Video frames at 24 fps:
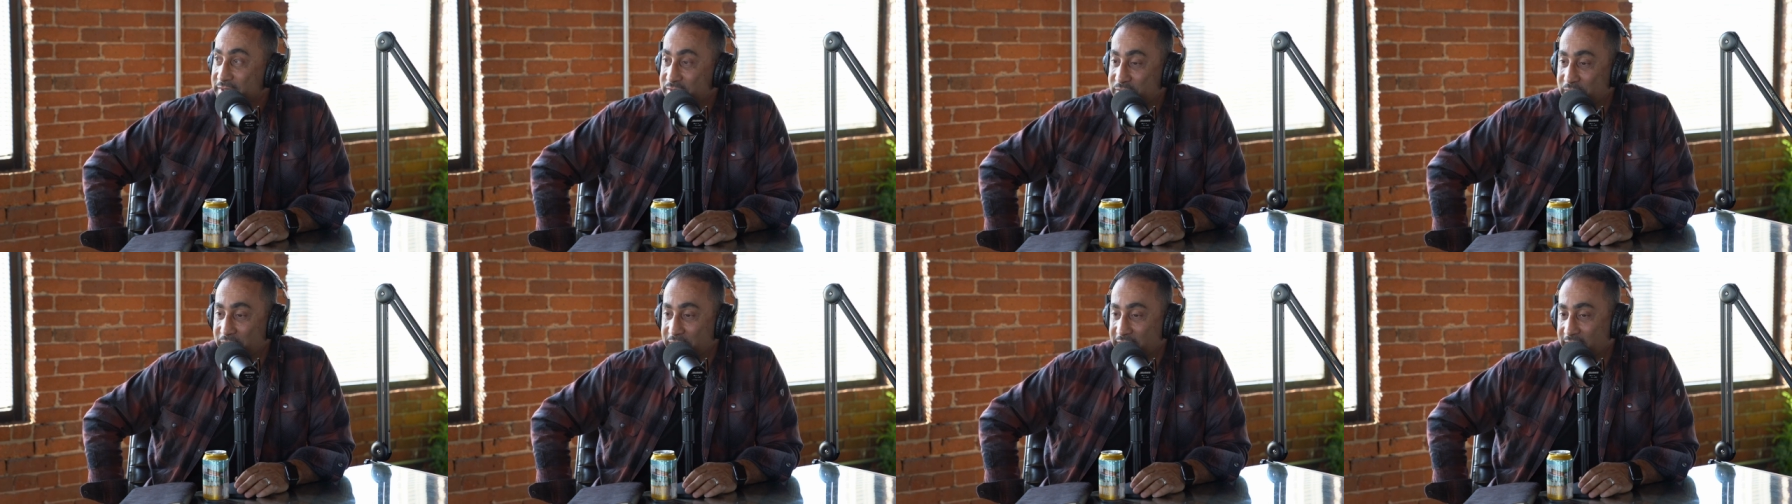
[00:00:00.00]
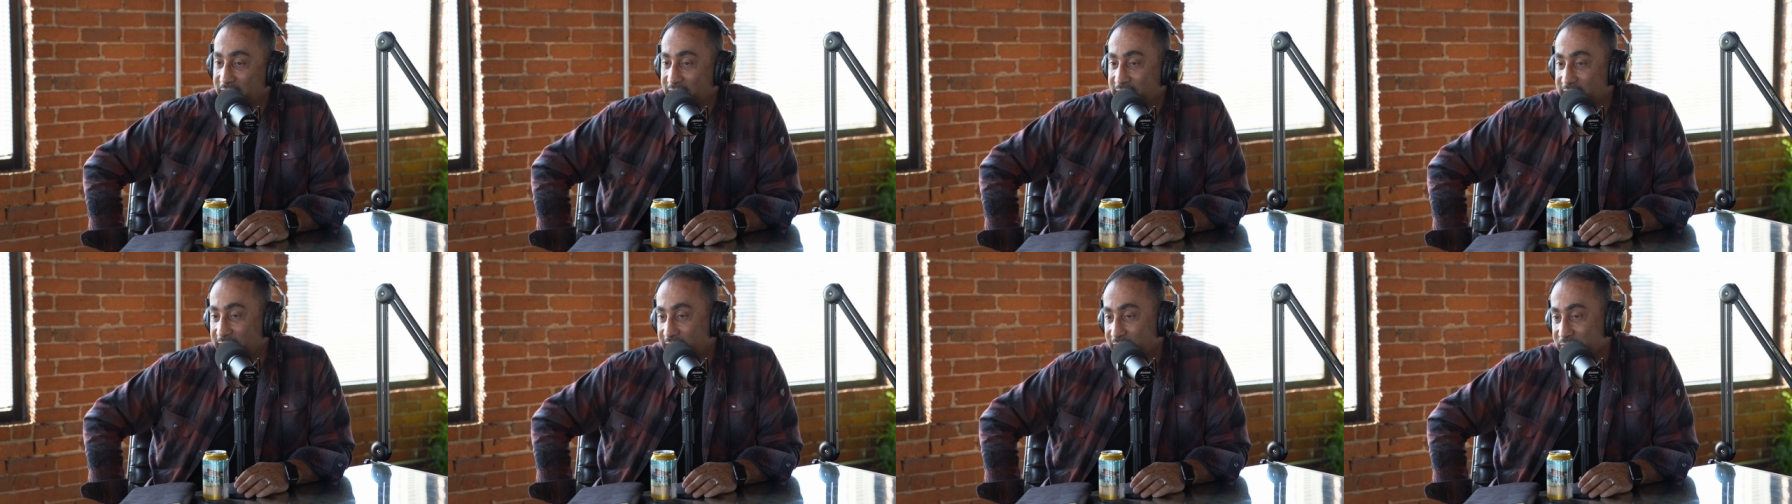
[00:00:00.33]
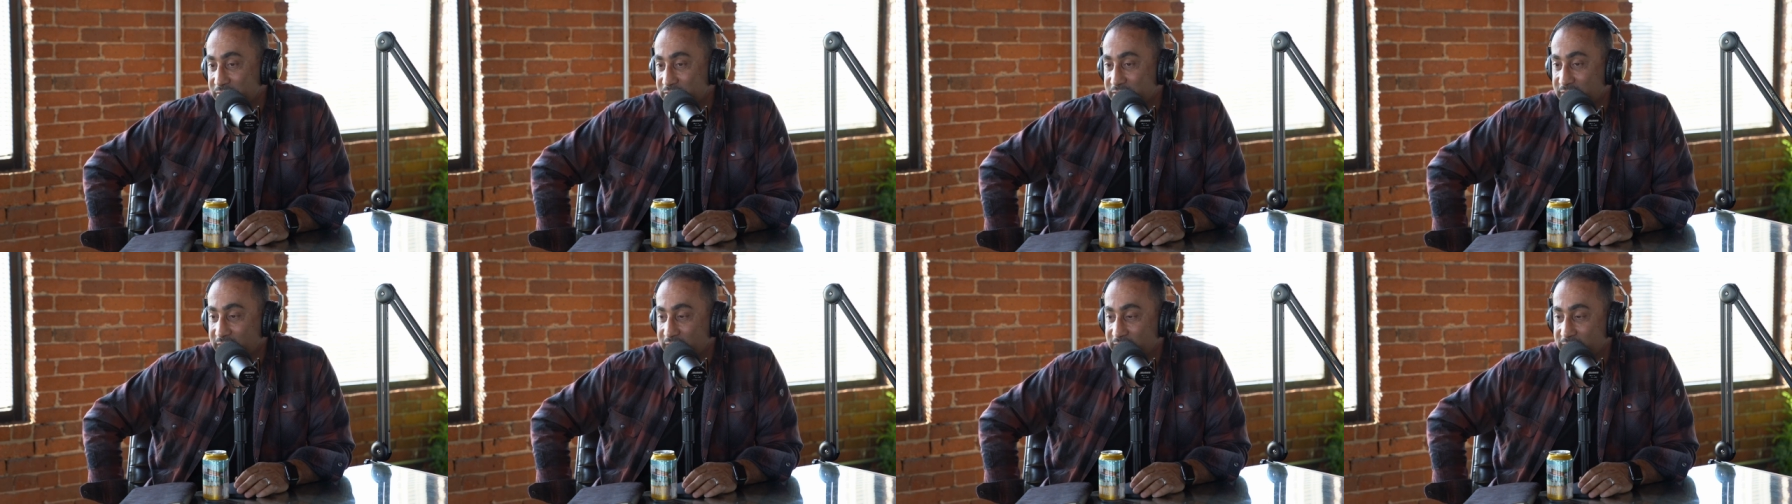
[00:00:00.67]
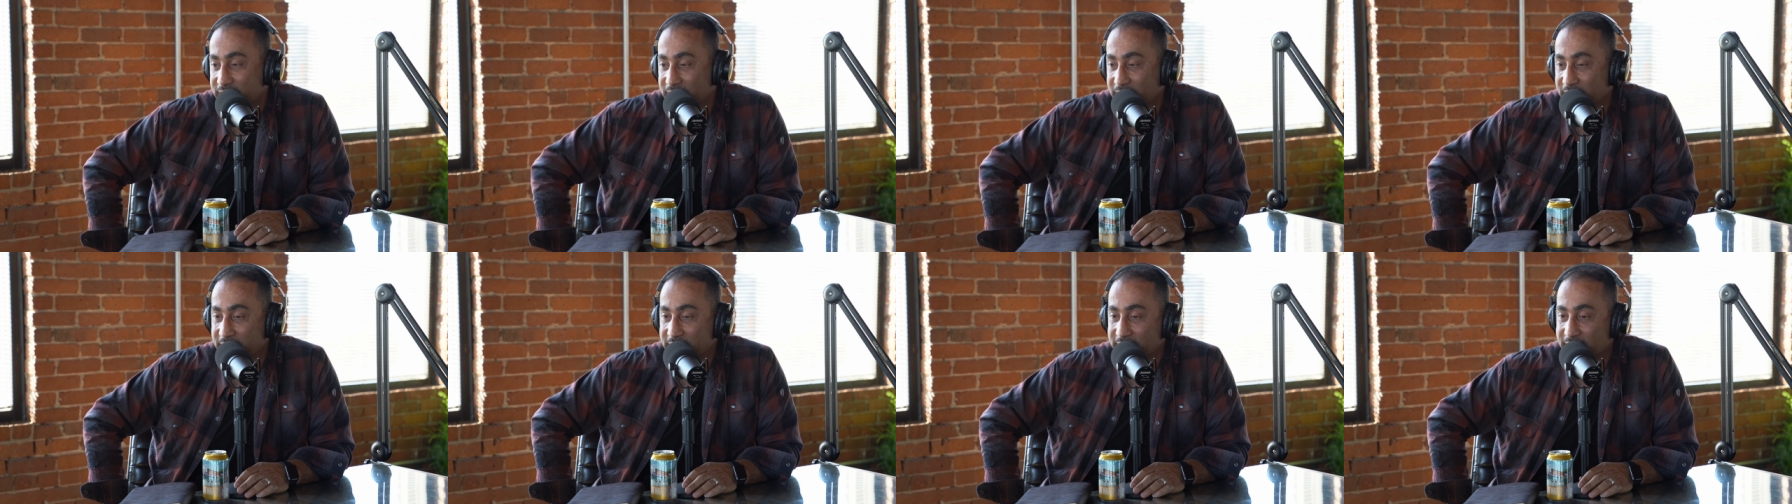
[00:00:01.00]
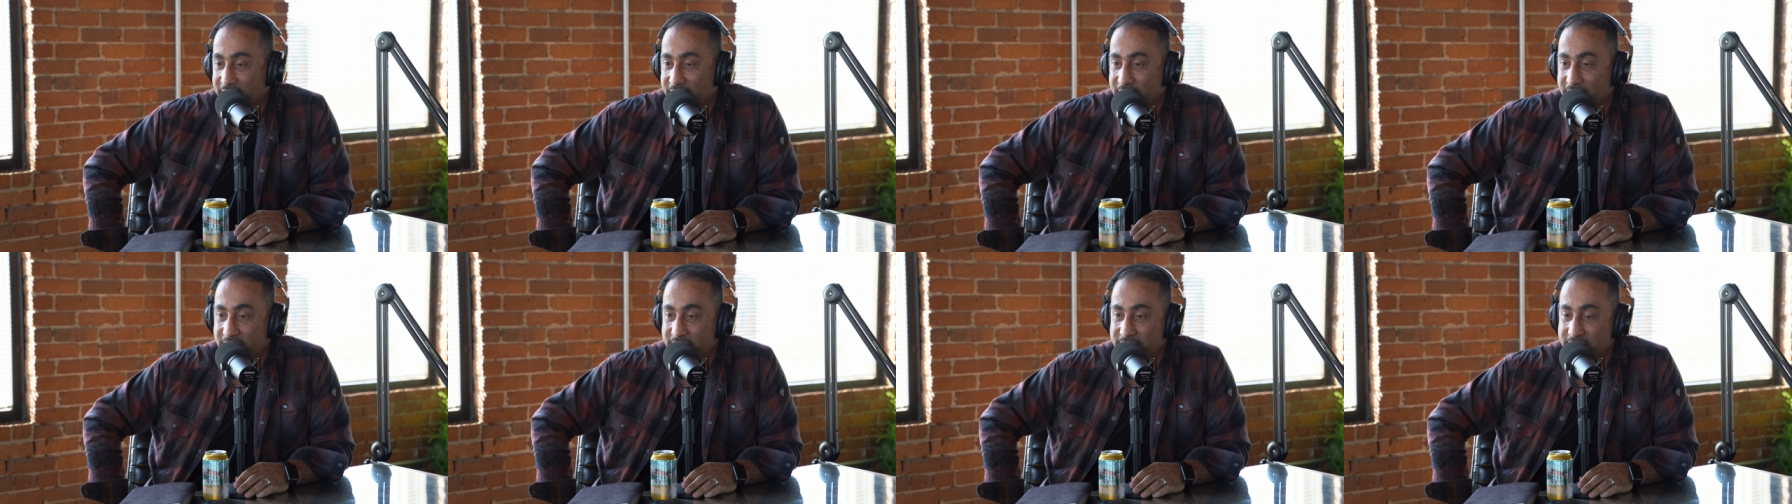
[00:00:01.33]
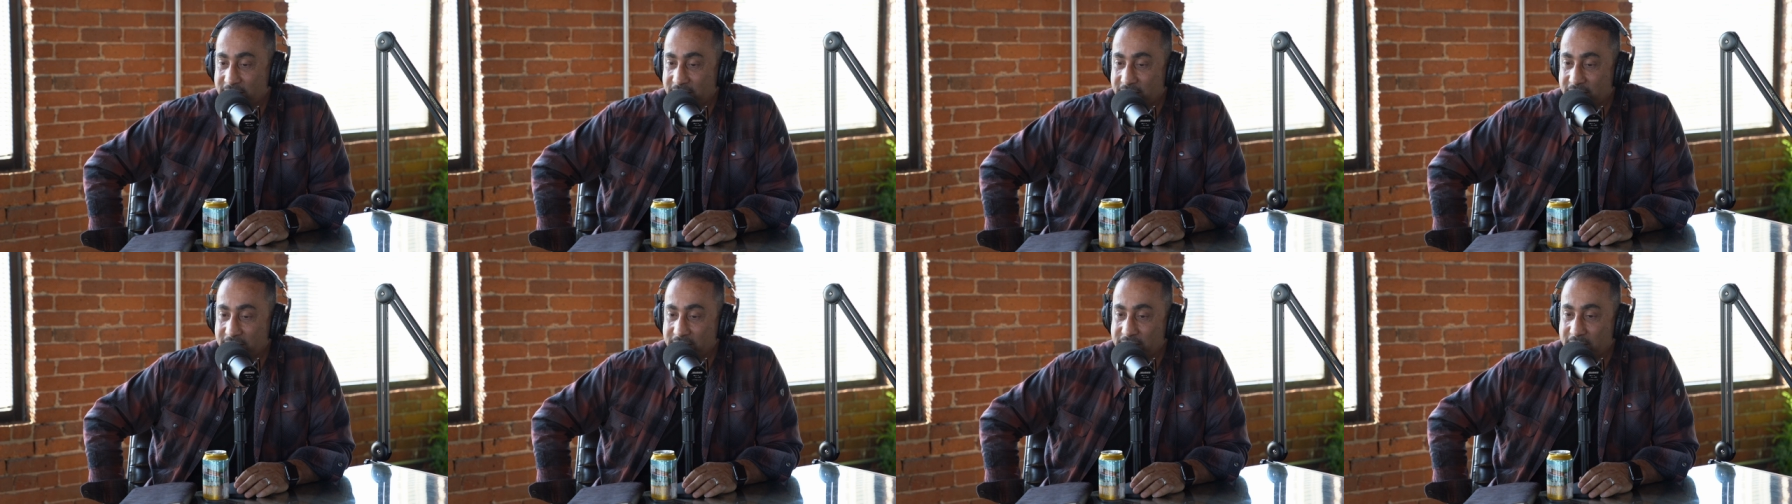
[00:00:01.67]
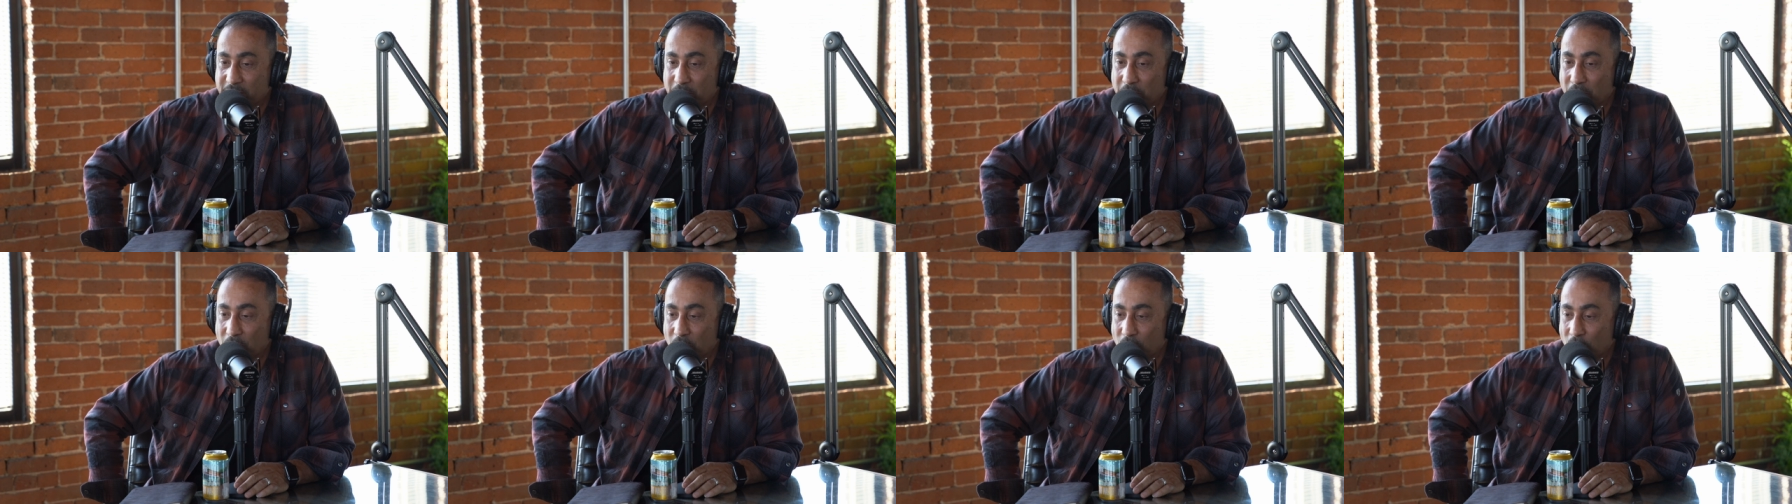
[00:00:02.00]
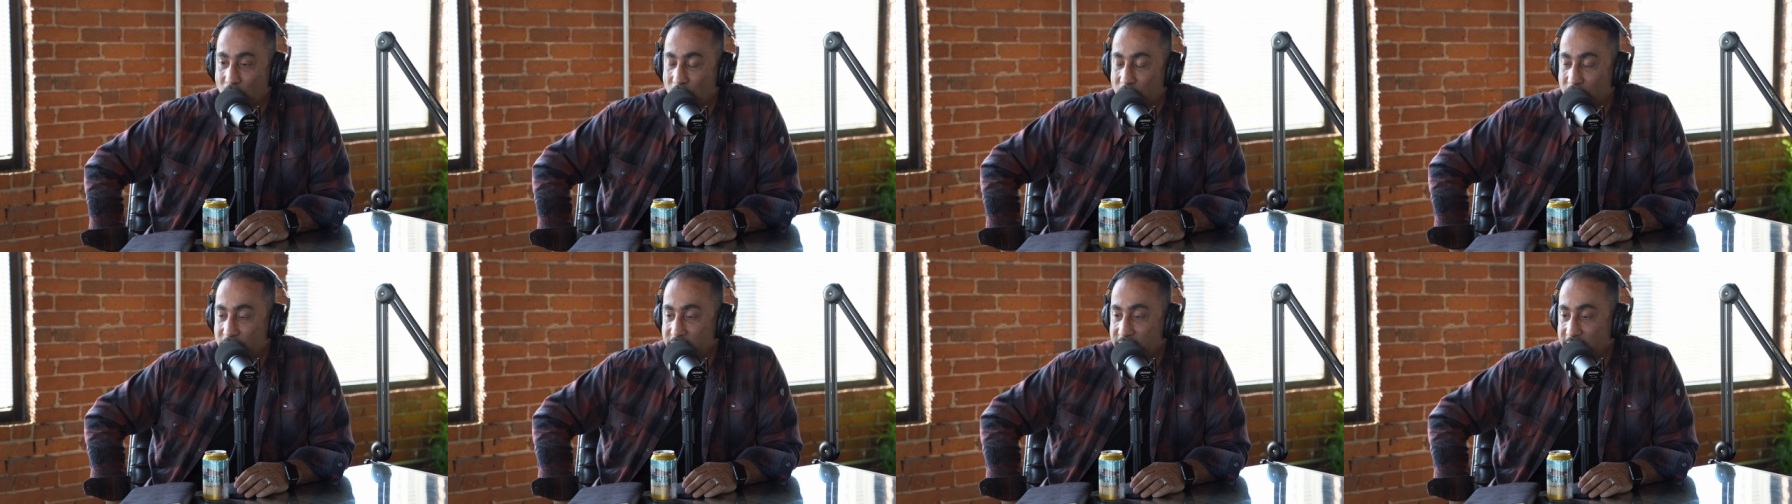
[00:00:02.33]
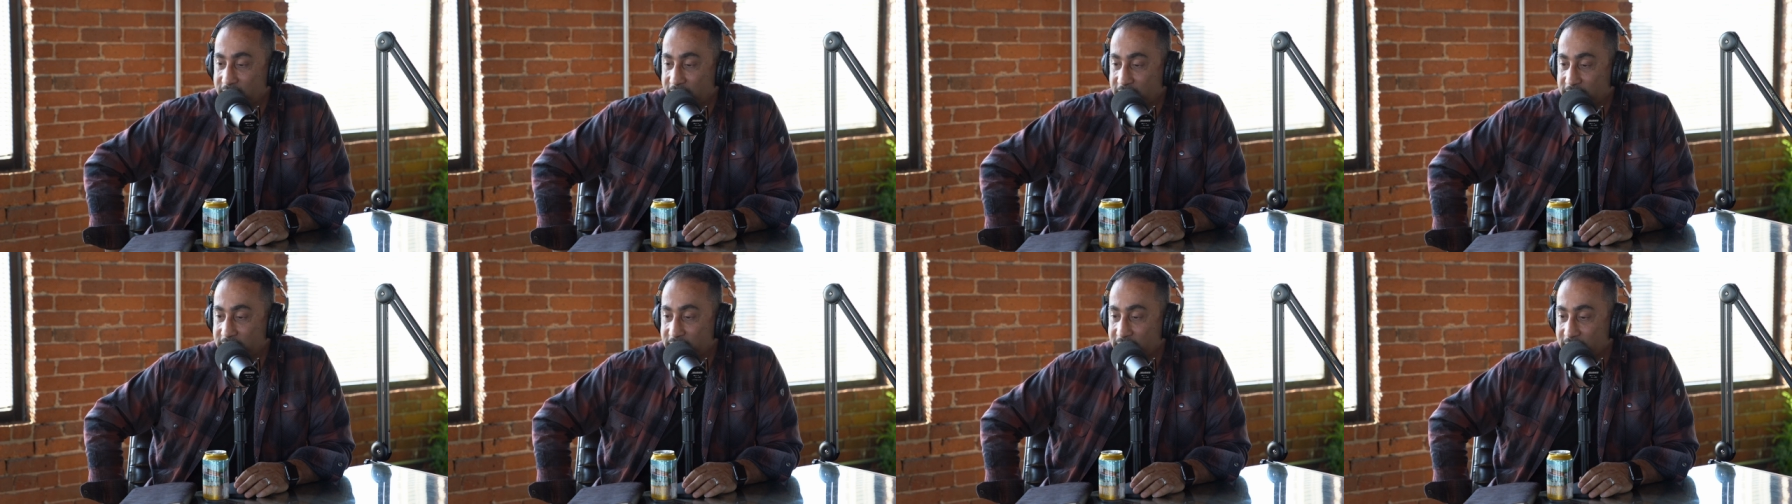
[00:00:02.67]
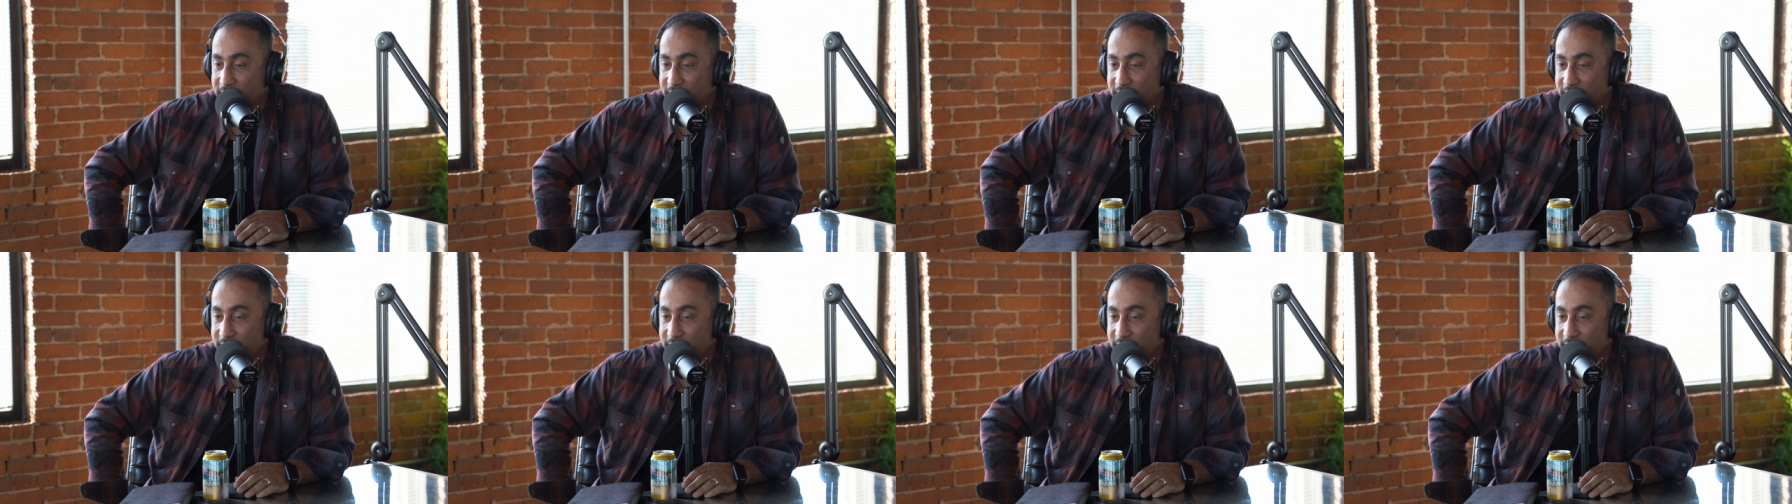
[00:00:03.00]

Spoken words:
So he announced it right there on the bullhorn that